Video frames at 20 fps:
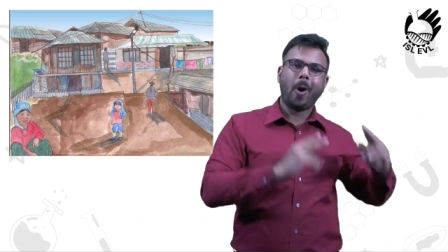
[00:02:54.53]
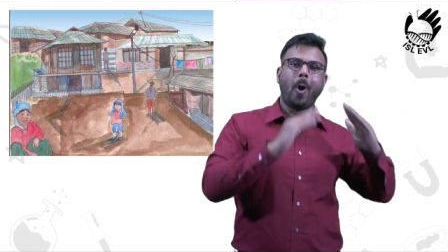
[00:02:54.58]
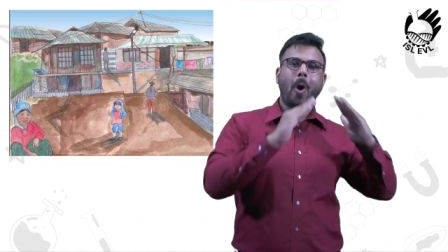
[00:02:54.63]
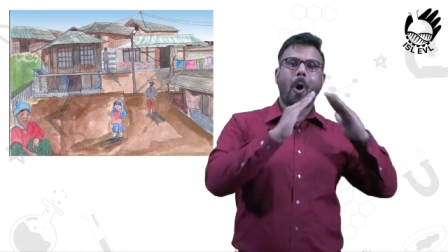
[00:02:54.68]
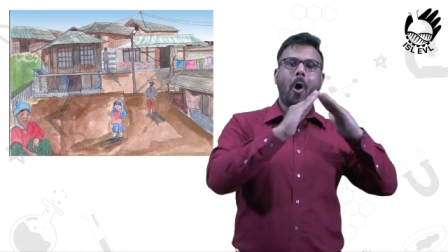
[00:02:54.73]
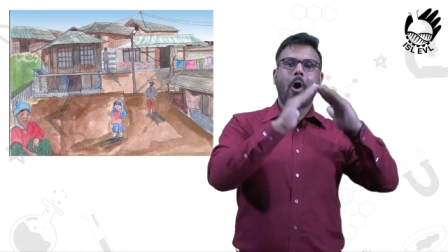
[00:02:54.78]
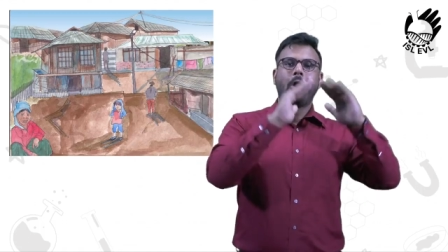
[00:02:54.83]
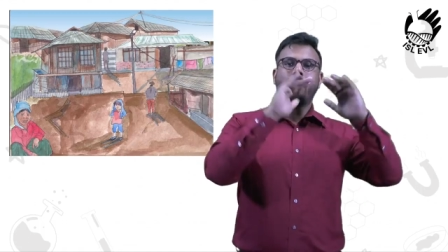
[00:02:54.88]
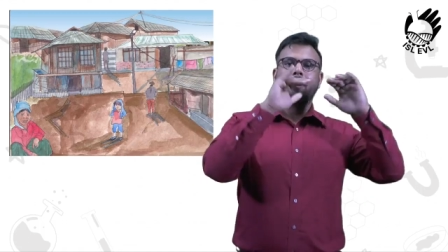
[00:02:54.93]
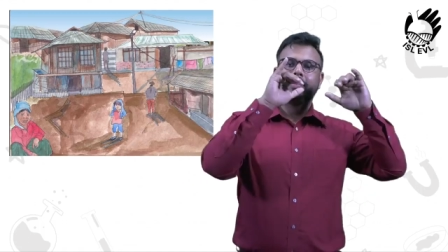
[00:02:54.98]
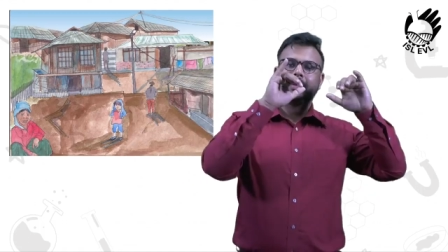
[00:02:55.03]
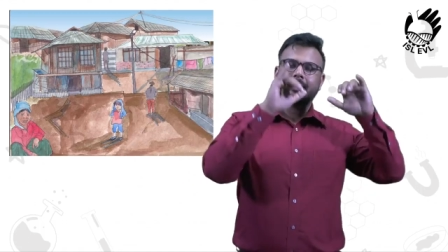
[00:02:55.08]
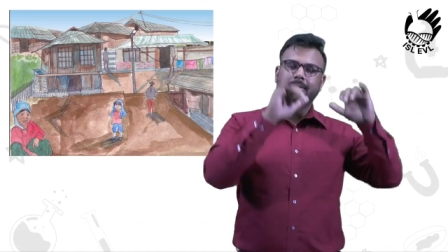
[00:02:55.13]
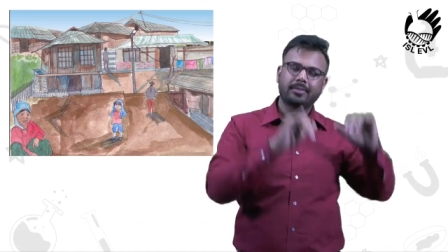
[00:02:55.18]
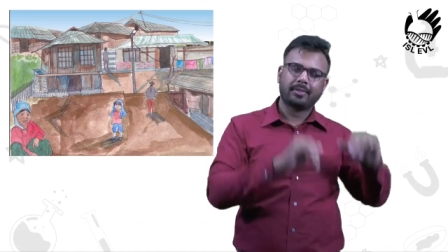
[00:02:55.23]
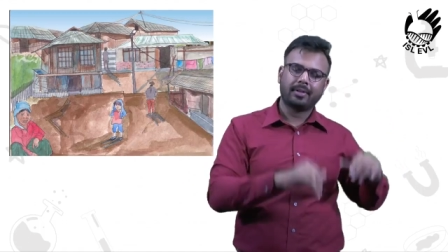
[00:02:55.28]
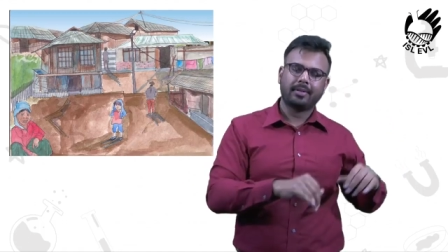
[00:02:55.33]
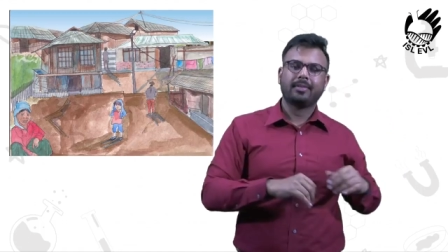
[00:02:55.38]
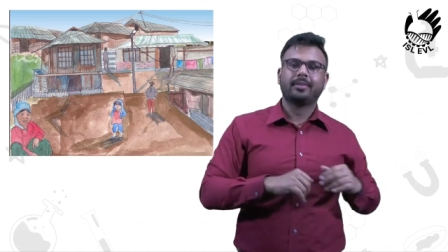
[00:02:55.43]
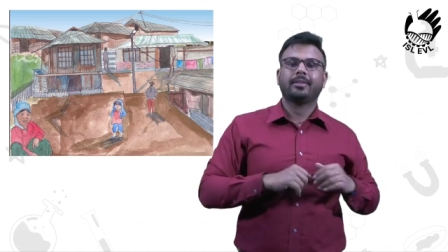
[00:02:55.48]
and their
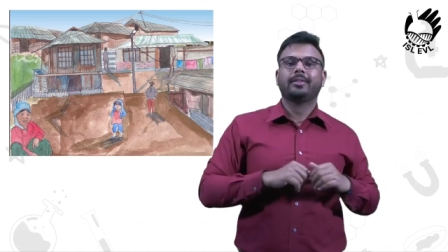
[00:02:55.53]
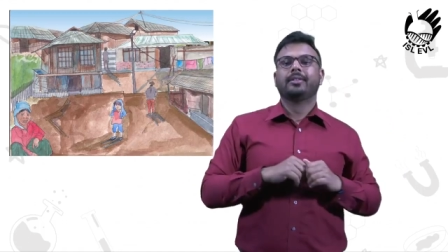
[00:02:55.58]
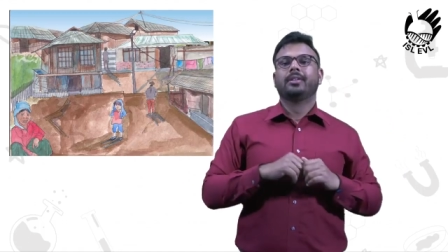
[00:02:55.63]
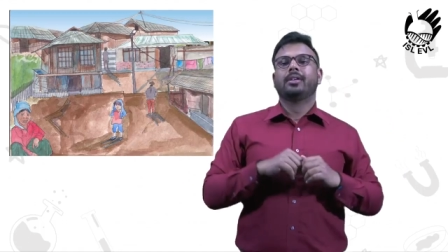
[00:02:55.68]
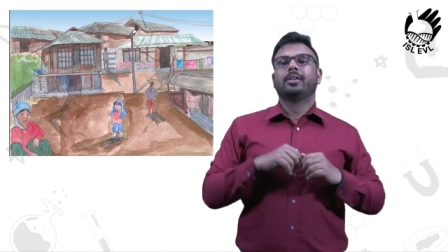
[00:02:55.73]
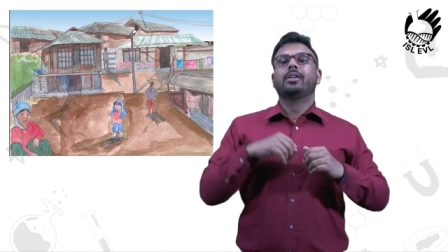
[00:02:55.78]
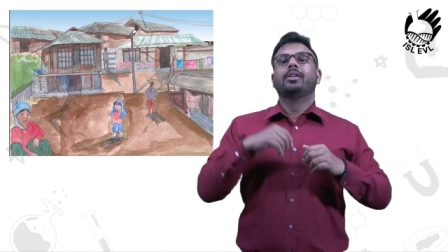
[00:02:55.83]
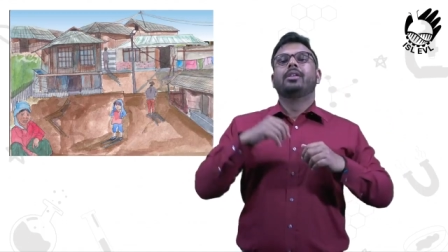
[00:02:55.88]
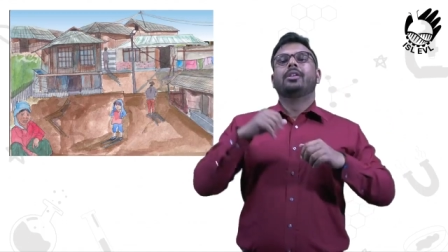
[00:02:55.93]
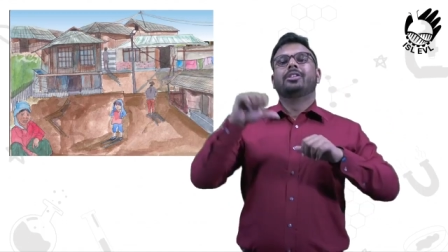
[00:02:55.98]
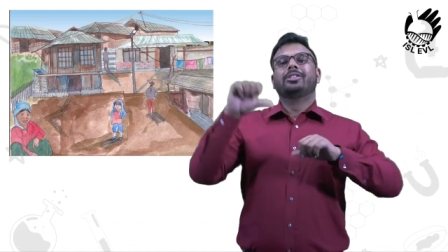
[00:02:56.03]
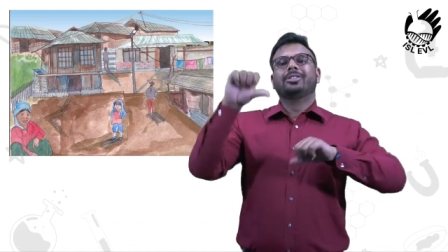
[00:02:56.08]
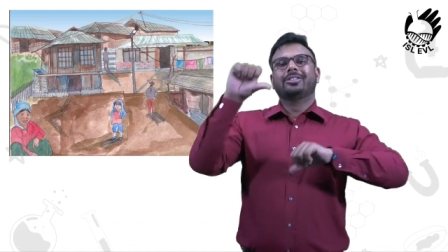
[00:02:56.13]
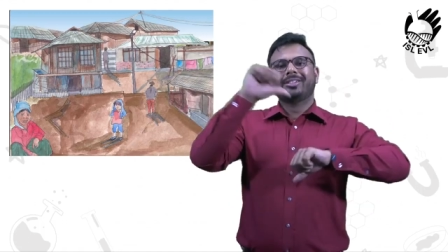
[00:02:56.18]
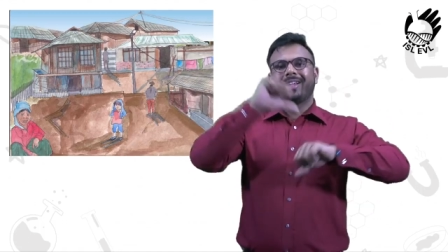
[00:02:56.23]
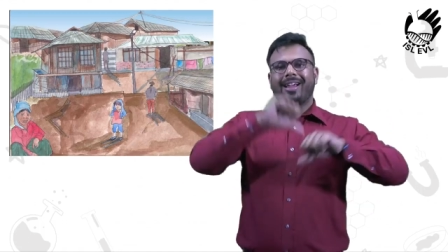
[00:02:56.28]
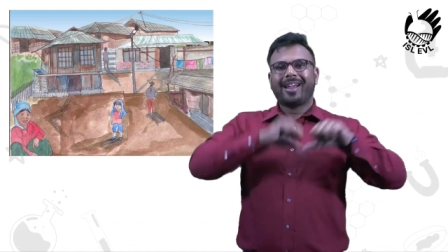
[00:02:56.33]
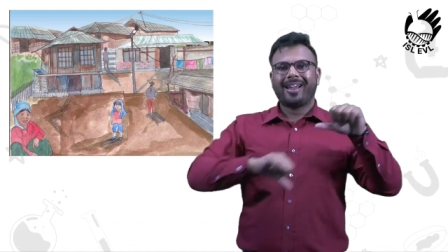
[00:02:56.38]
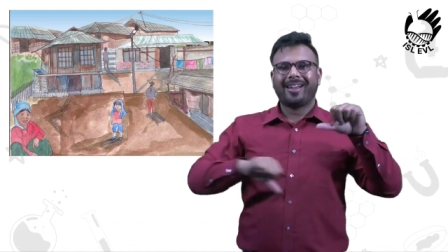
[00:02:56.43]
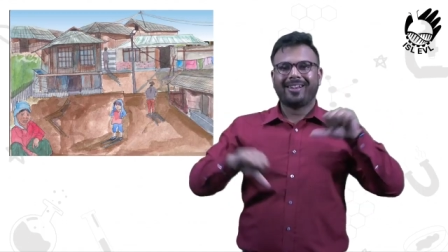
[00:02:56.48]
real work
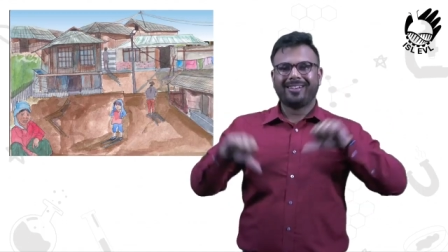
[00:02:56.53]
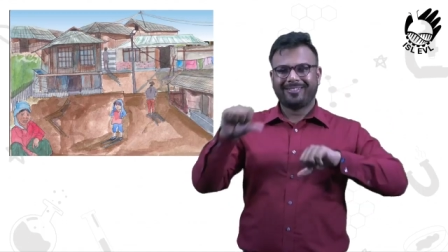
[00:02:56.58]
began.